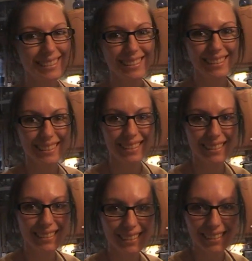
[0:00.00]

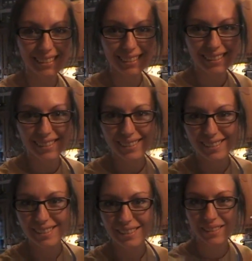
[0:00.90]

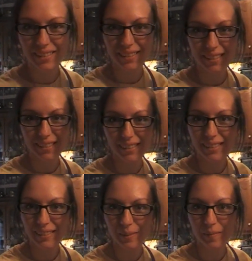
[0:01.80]

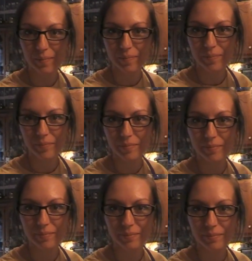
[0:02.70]

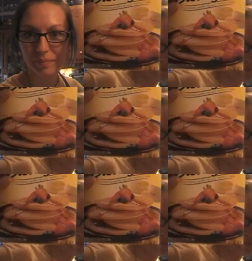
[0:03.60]
No words are spoken by the person on screen.